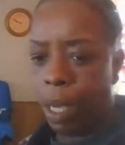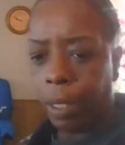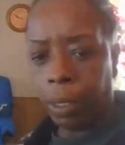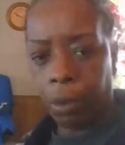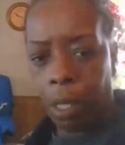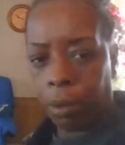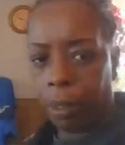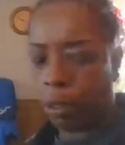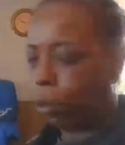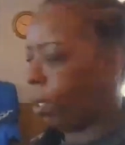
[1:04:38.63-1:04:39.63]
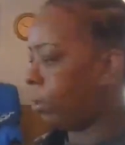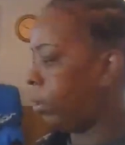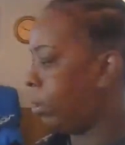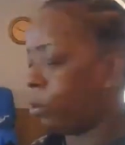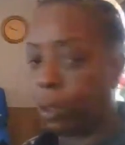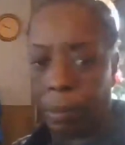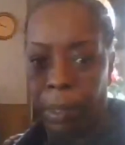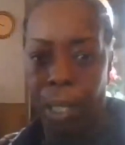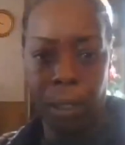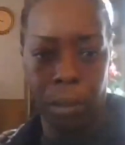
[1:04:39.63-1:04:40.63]
I can do all things across Christ Jesus strength to
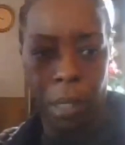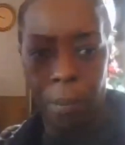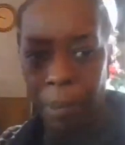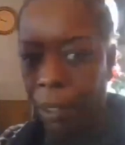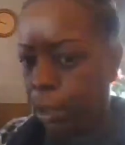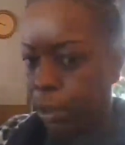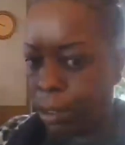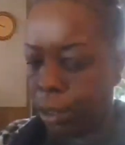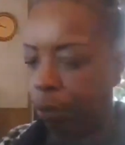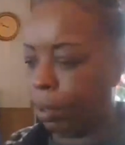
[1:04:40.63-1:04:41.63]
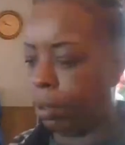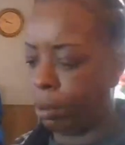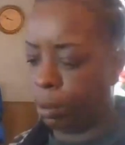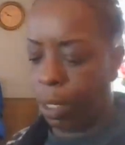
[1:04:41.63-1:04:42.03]
me. I can. I'm bigger than this cigarette.